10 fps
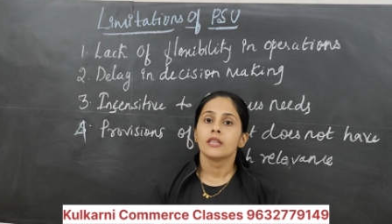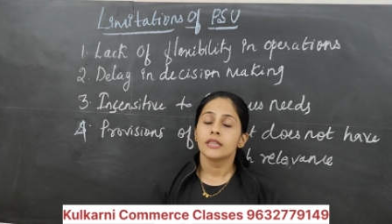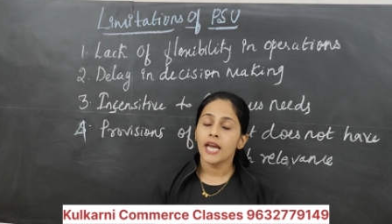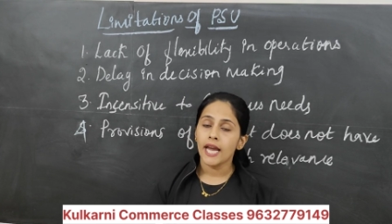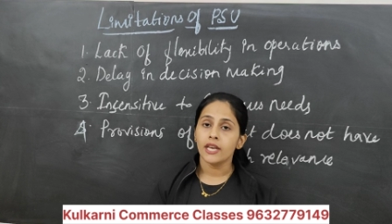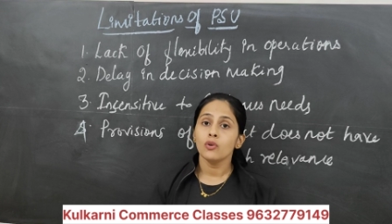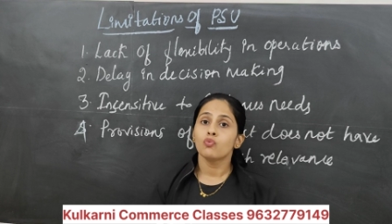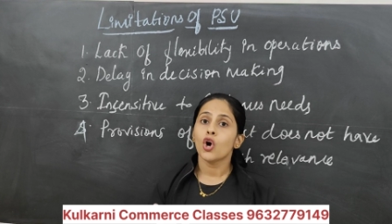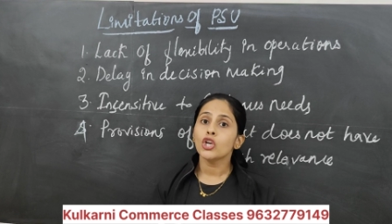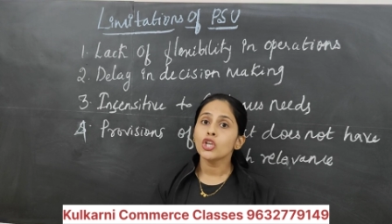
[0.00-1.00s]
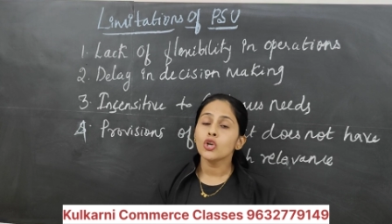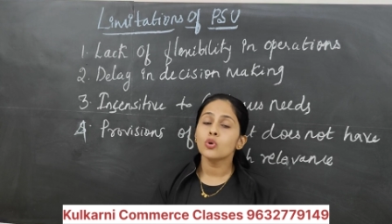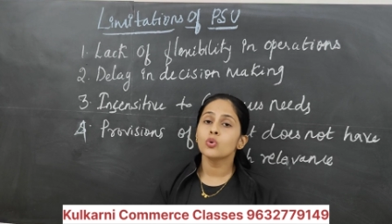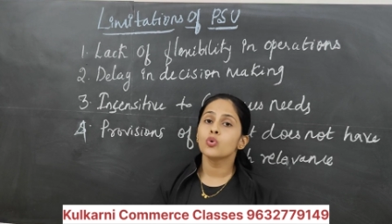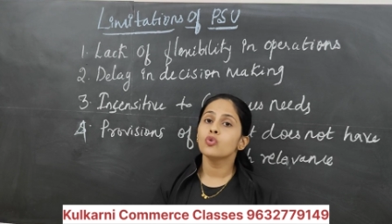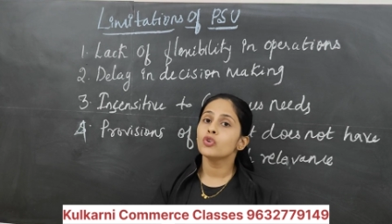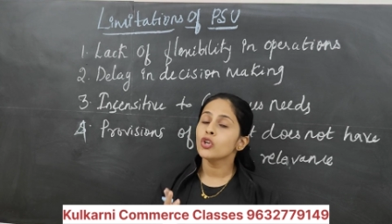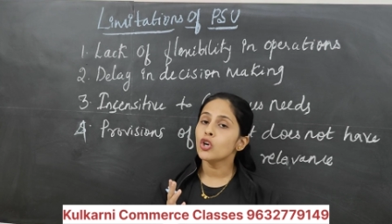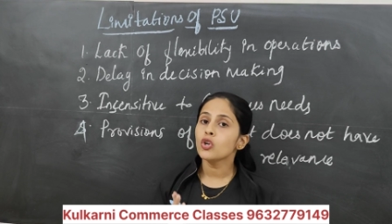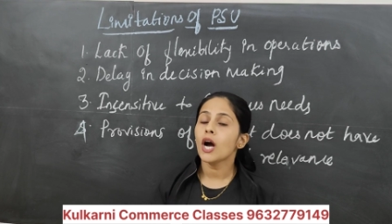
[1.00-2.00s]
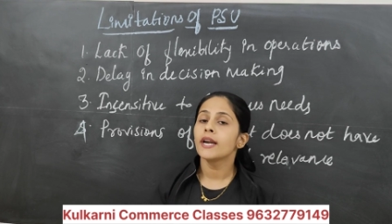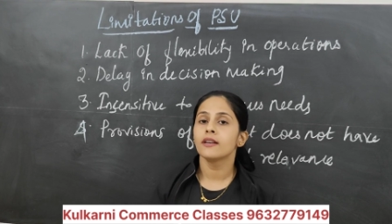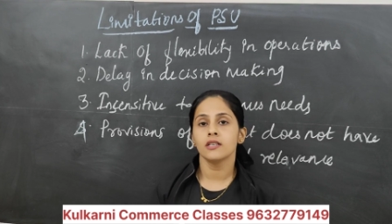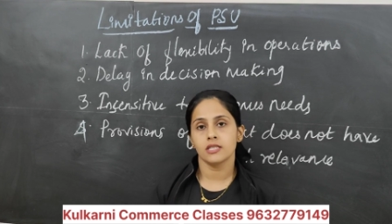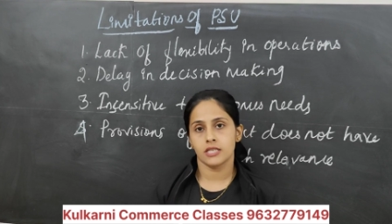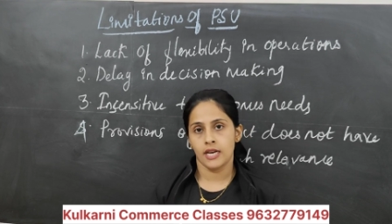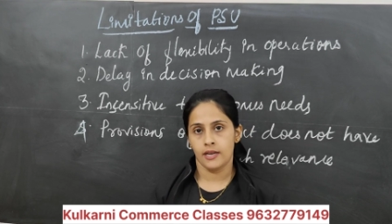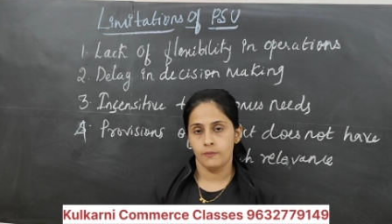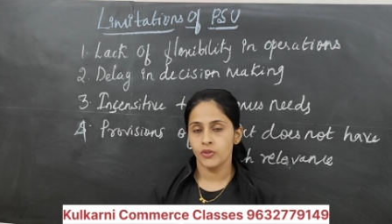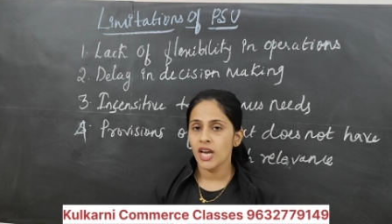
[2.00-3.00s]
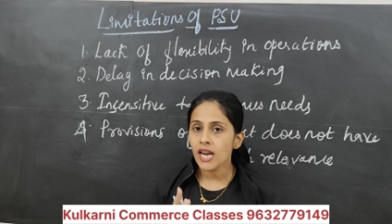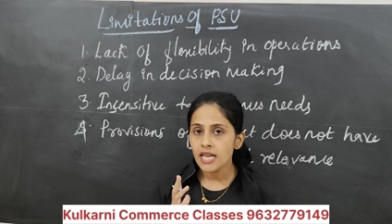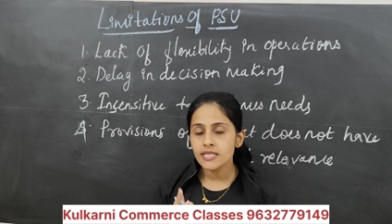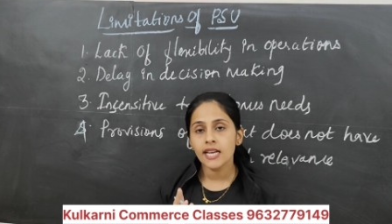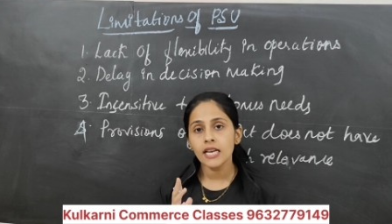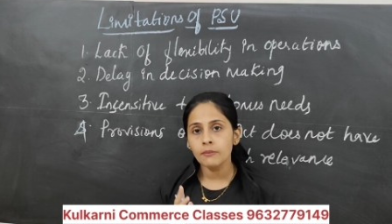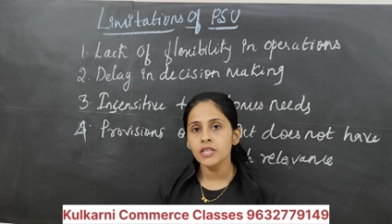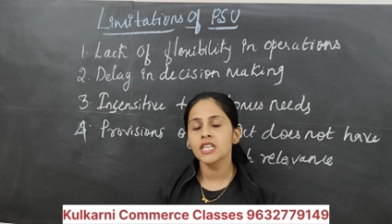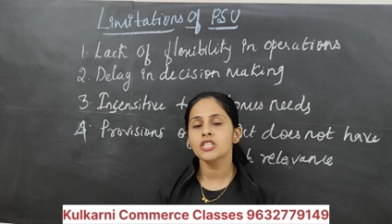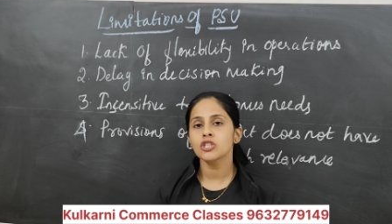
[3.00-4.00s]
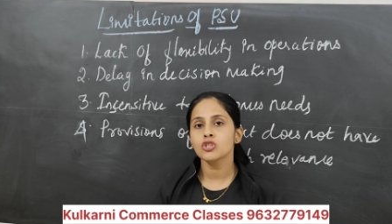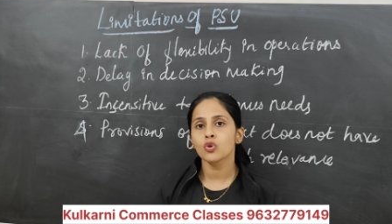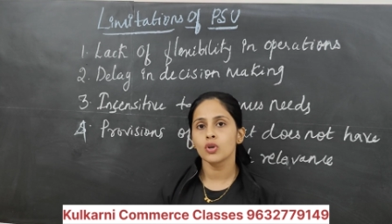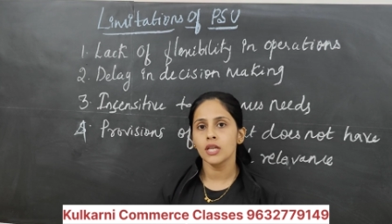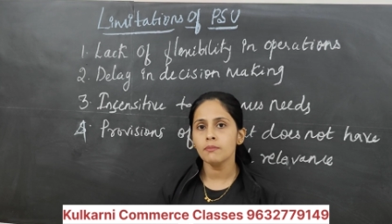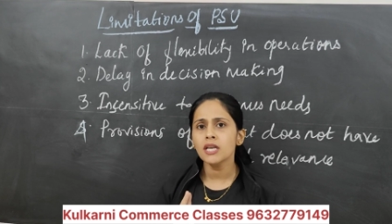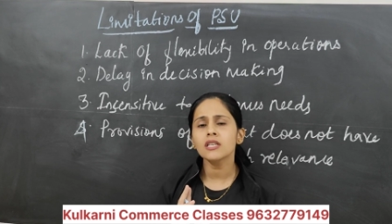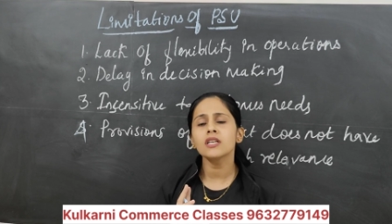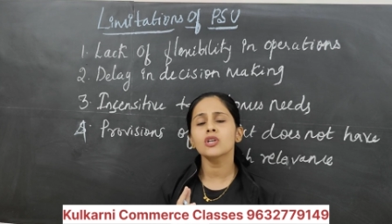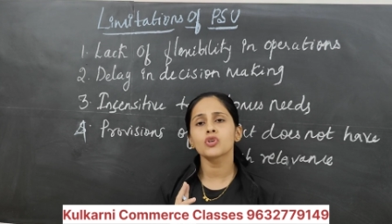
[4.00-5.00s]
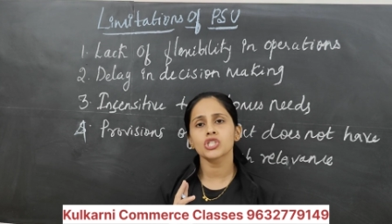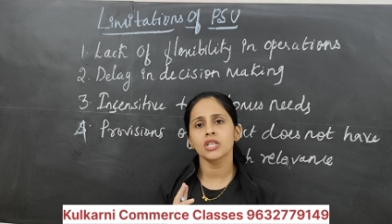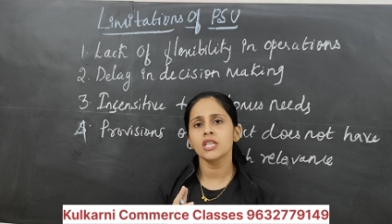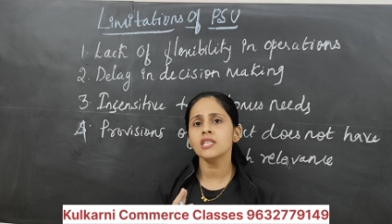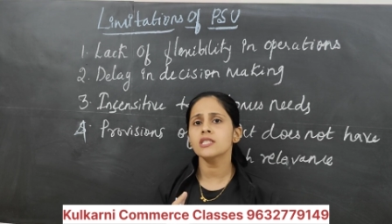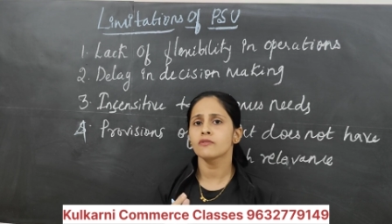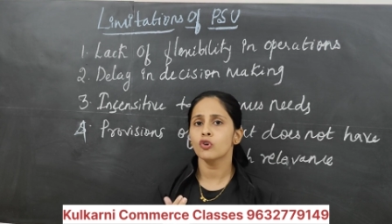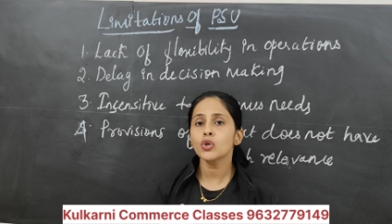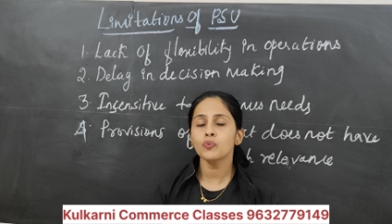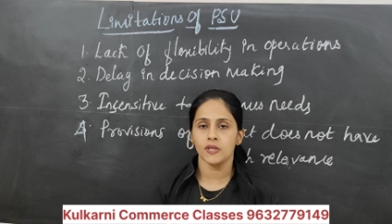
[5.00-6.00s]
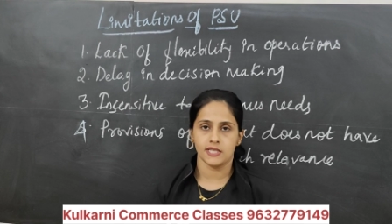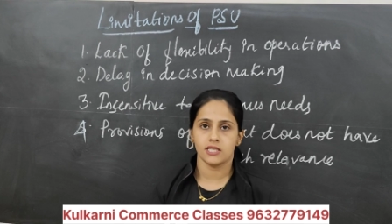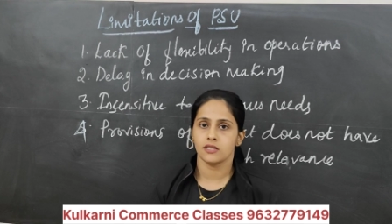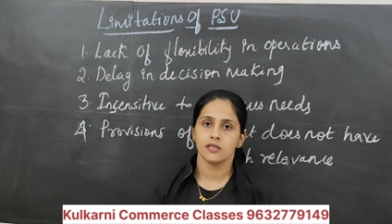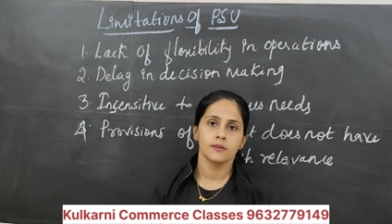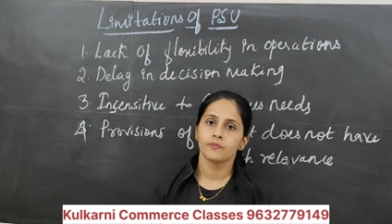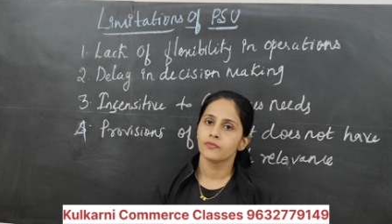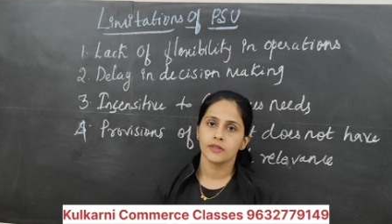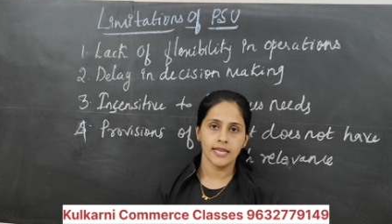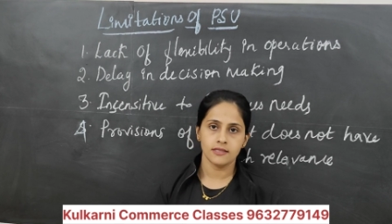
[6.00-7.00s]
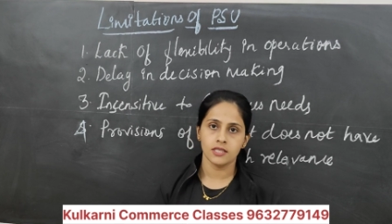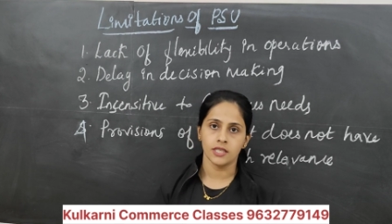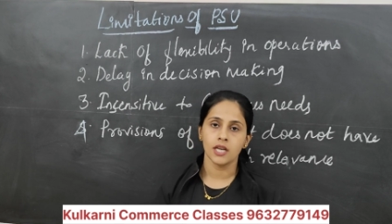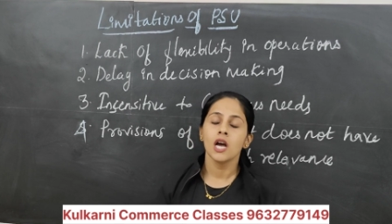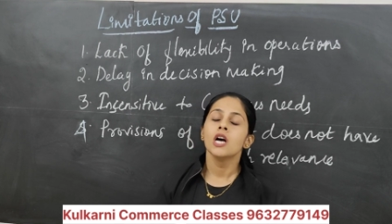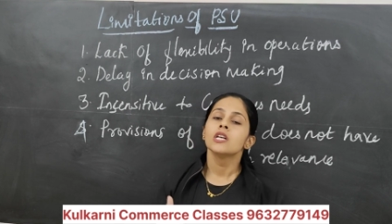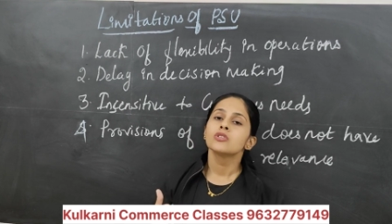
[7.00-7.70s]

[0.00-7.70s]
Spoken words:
Then what you have to do, you have to understand. They are asking limitations only, but the question is somewhat twist. That's it.